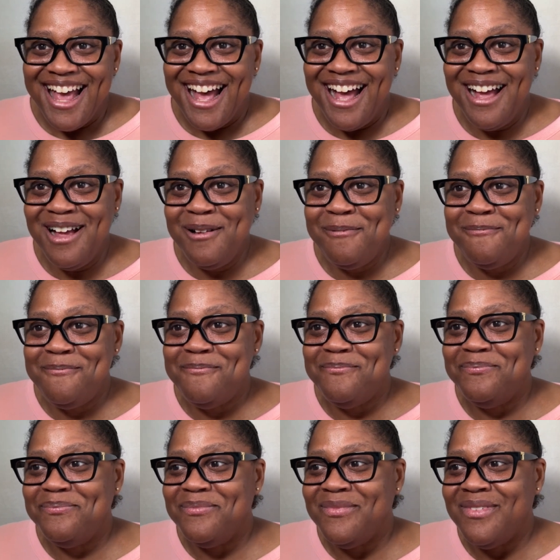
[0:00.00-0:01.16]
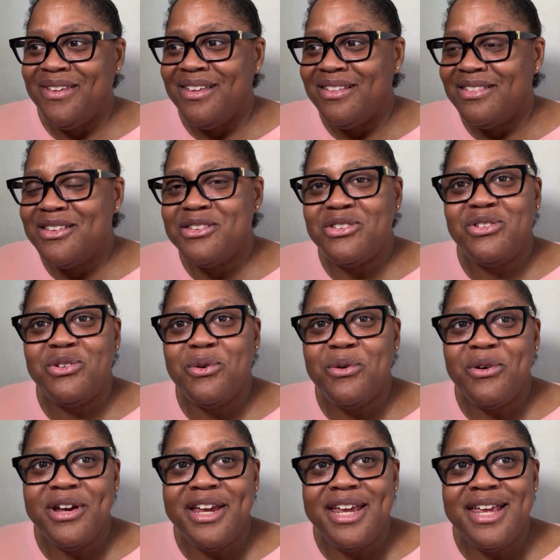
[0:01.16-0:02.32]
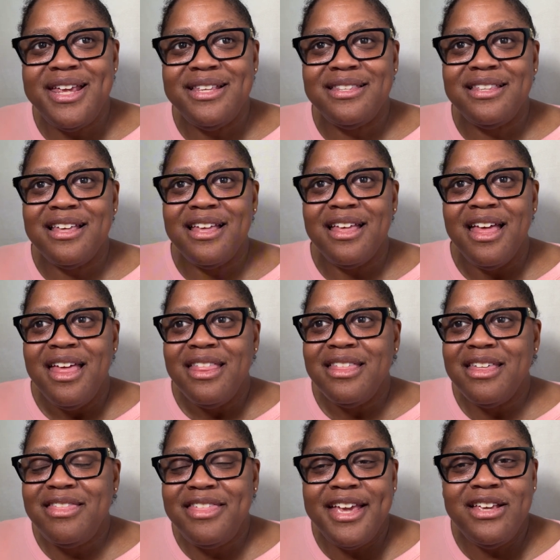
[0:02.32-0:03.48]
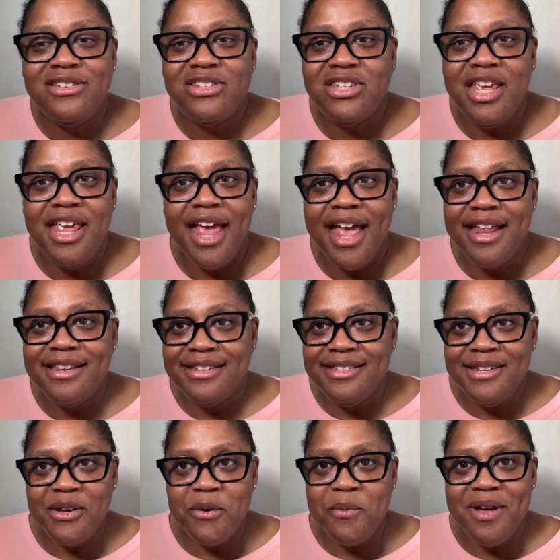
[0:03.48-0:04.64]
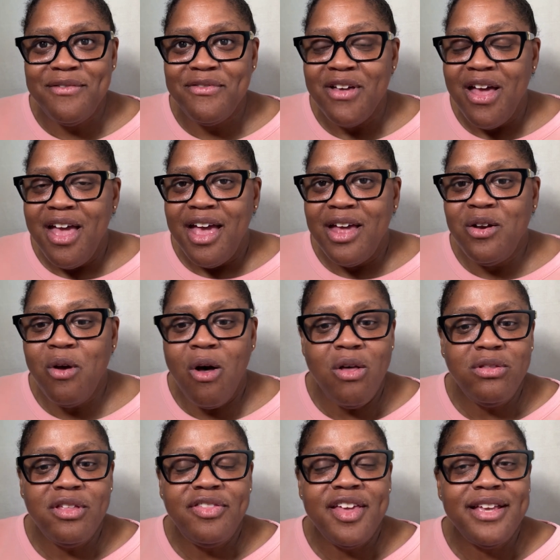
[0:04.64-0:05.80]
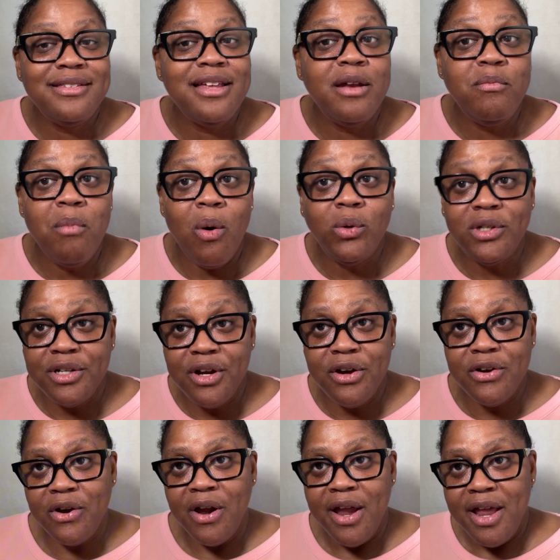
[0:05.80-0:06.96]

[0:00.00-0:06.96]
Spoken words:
The stories, the things she had to deal with, and all the things that molded her